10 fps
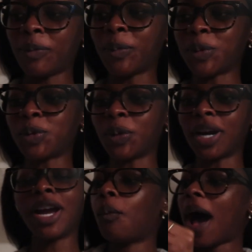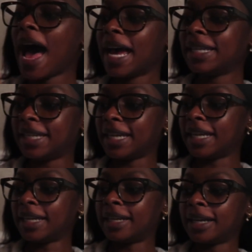it from the store. Why
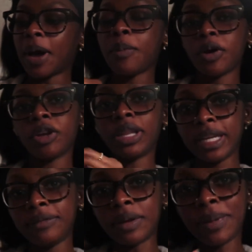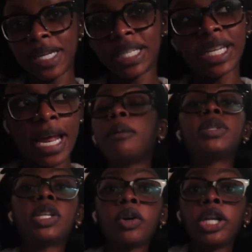did my brother leave the meat sitting out? I'm
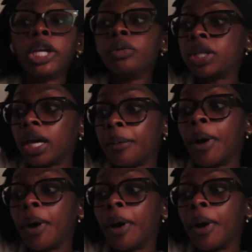still gonna use it,